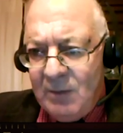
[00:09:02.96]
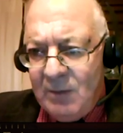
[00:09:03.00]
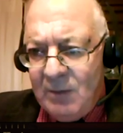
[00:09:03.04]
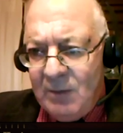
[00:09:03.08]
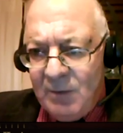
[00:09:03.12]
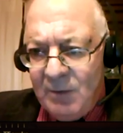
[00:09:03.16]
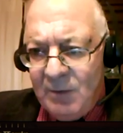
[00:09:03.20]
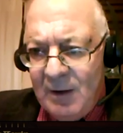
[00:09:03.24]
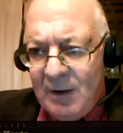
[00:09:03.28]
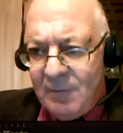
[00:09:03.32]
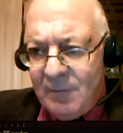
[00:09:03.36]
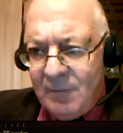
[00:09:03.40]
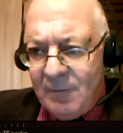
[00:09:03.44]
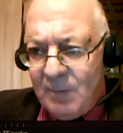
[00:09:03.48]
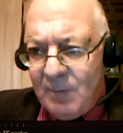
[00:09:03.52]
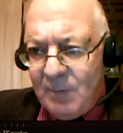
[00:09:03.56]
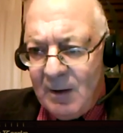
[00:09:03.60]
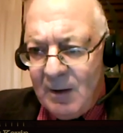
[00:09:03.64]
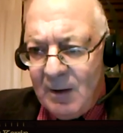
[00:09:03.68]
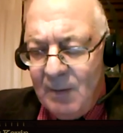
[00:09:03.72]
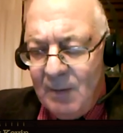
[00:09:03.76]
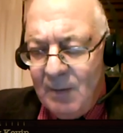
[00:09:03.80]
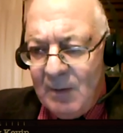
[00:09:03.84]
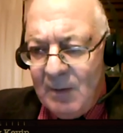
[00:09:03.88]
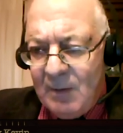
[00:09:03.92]
without it
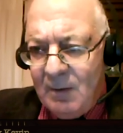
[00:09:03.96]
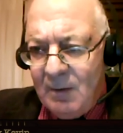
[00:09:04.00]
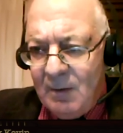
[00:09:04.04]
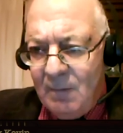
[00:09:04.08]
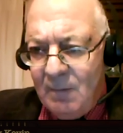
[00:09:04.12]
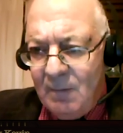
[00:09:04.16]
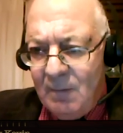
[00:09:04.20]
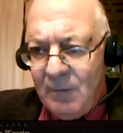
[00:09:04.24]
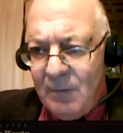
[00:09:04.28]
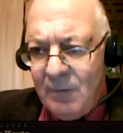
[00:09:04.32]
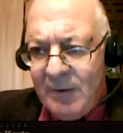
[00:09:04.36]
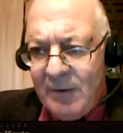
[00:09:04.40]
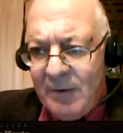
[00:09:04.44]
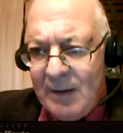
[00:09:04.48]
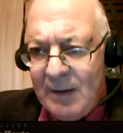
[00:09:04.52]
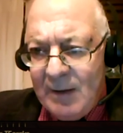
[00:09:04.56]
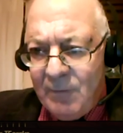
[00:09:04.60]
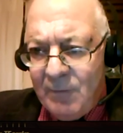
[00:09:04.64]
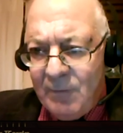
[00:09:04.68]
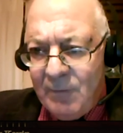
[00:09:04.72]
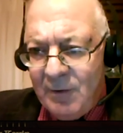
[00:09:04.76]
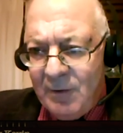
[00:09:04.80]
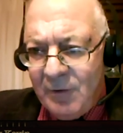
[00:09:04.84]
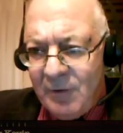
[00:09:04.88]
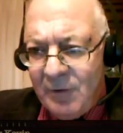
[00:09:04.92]
becoming very
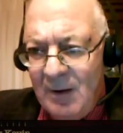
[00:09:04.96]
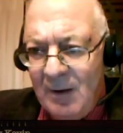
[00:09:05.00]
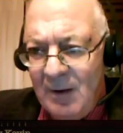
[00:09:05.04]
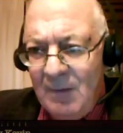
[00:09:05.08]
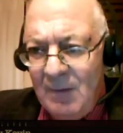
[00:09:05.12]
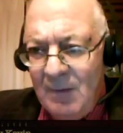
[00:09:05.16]
evident.